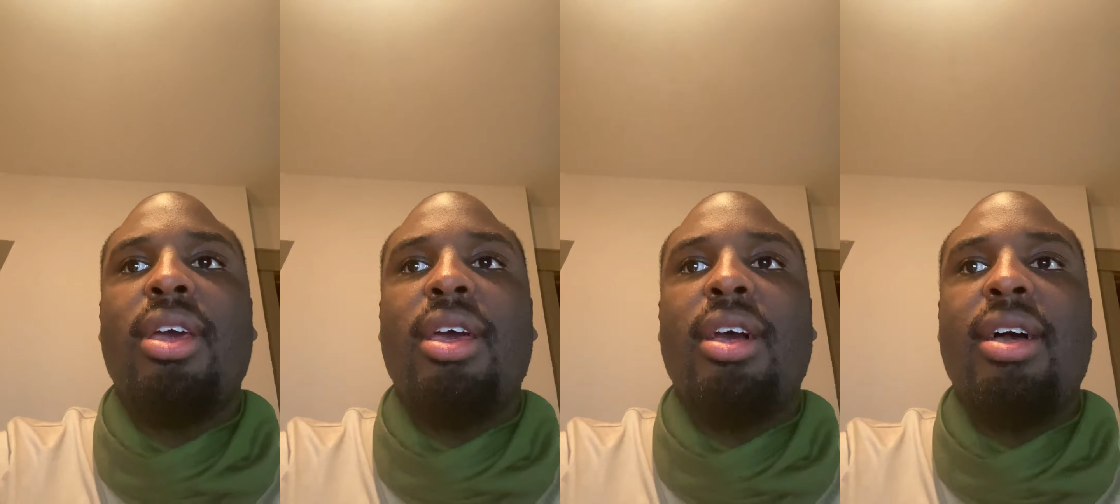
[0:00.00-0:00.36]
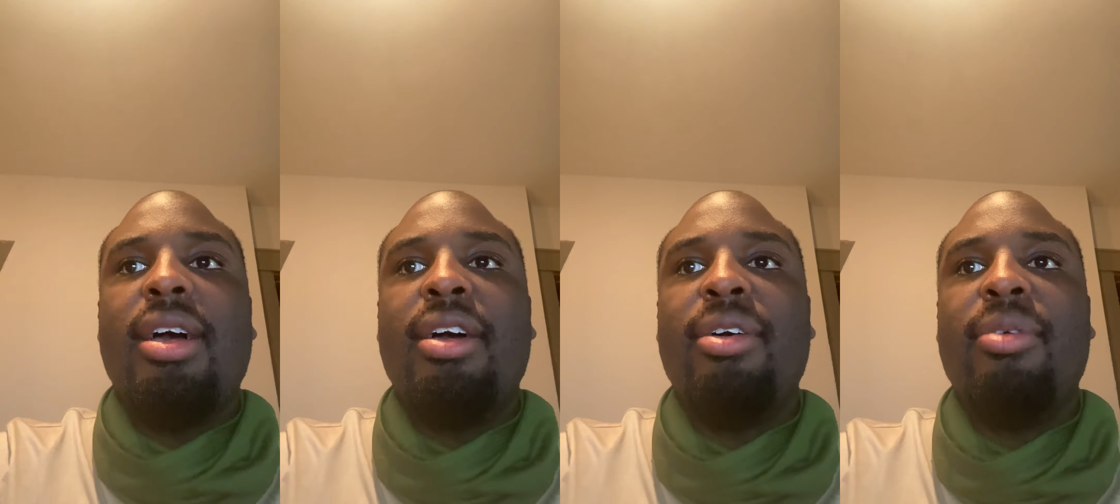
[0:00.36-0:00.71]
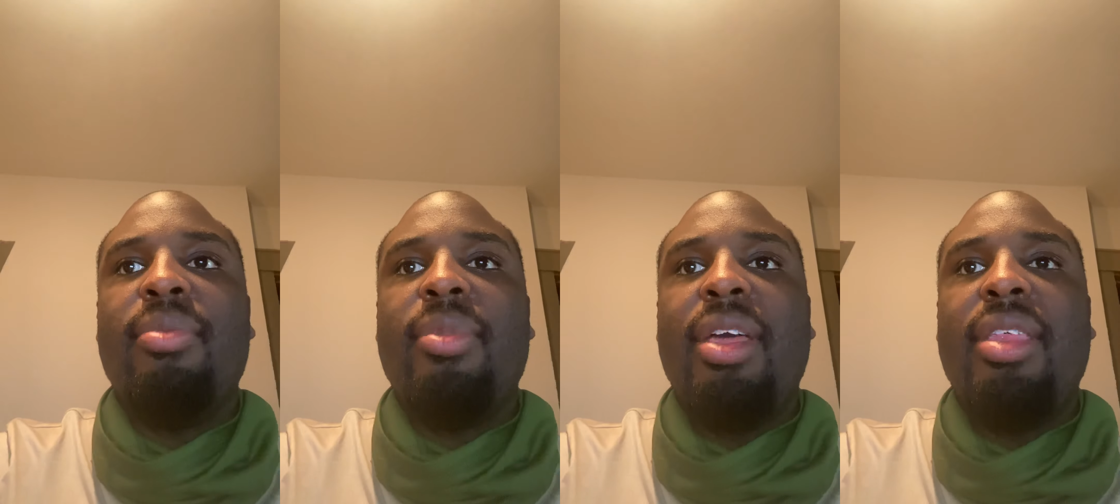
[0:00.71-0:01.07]

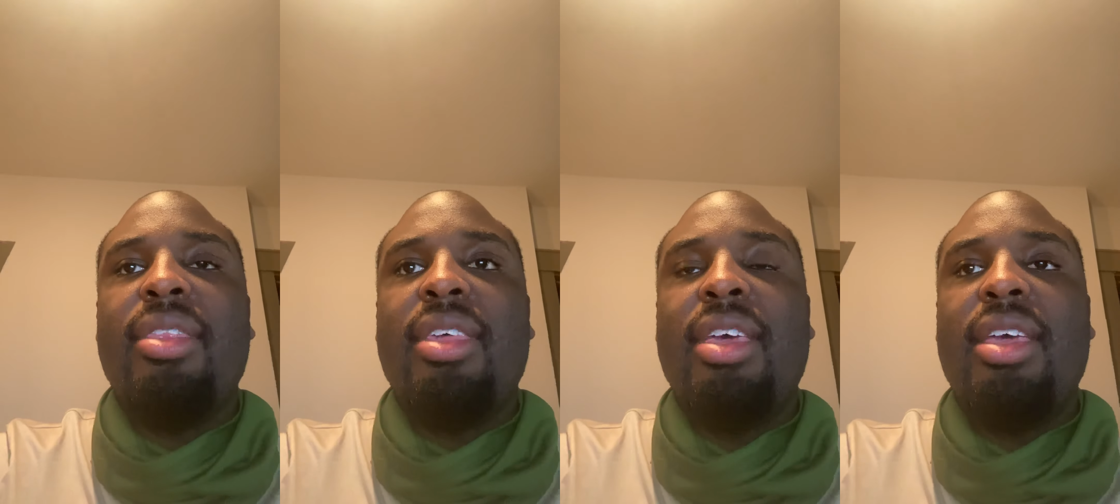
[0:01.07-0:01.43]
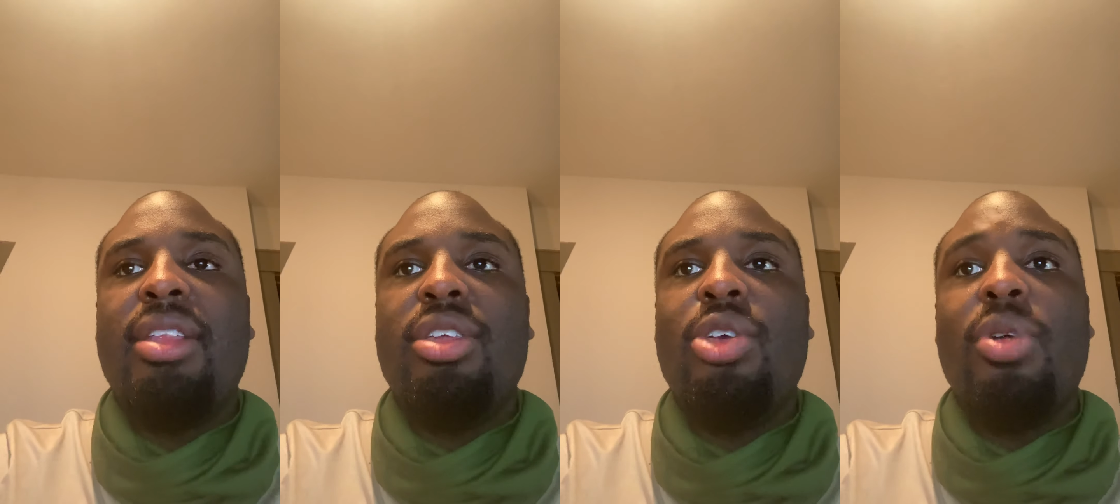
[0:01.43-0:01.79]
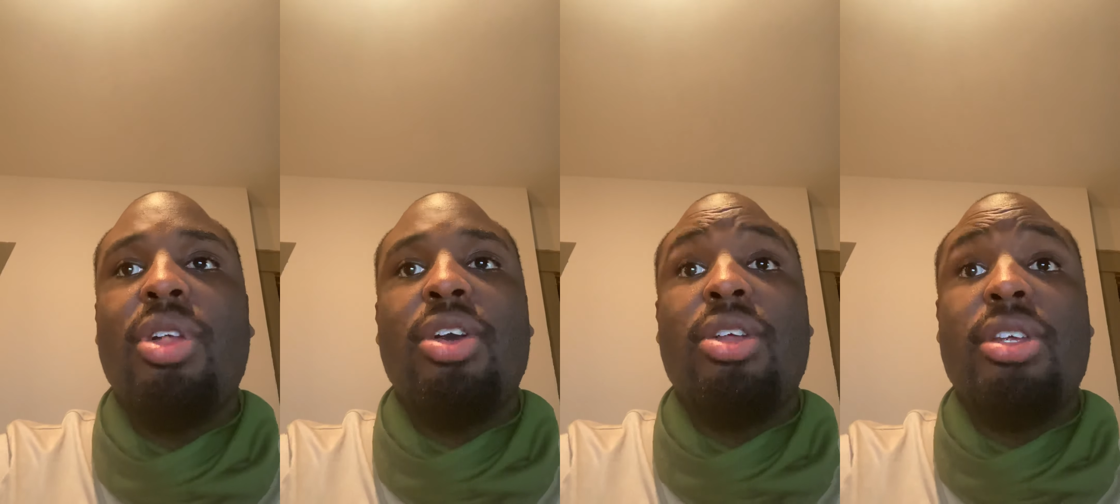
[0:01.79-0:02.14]
and then you want to
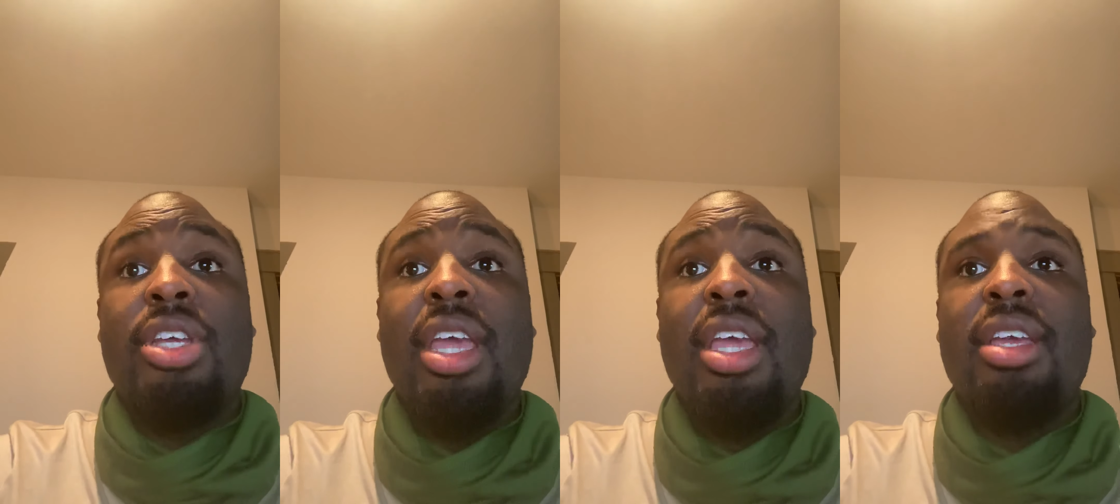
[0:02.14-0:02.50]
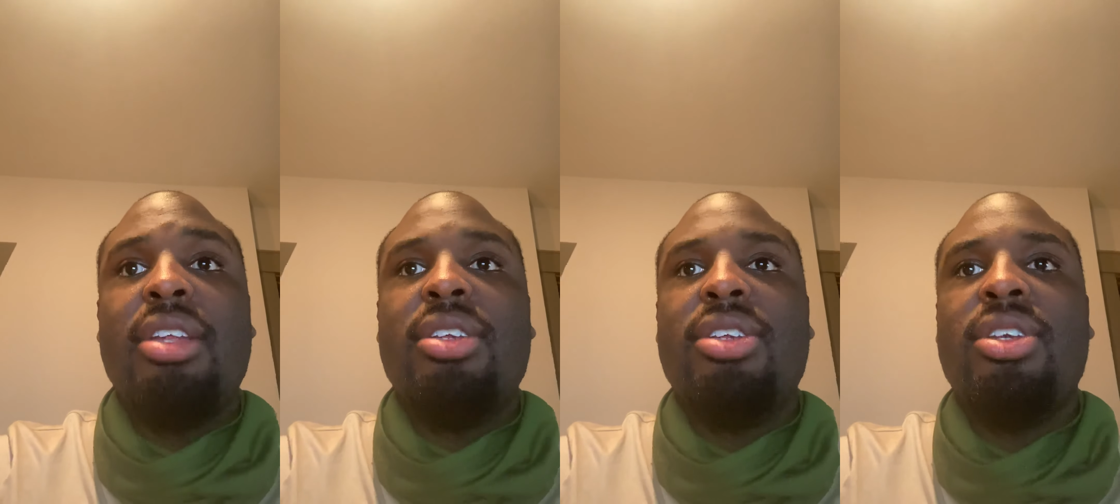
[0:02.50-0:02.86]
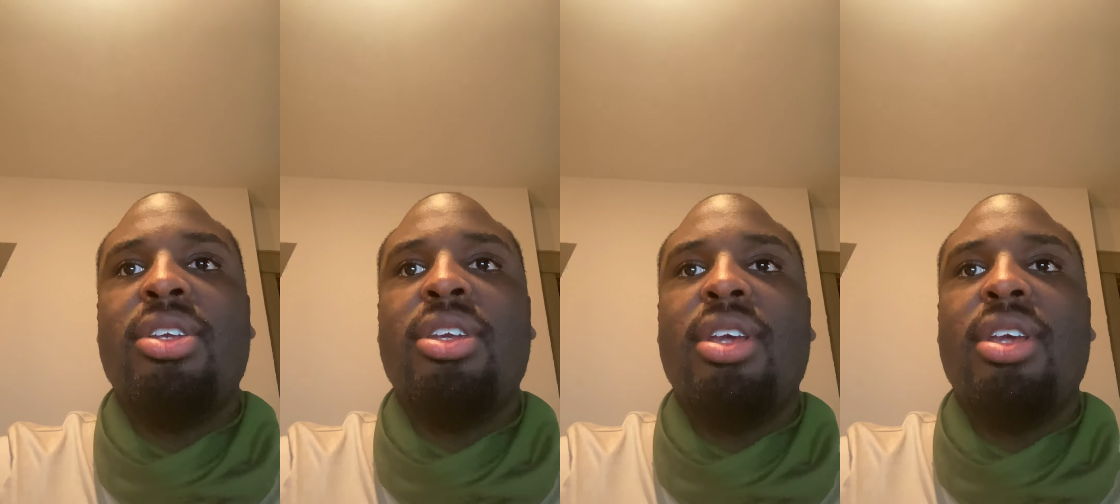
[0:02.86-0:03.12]
go to change.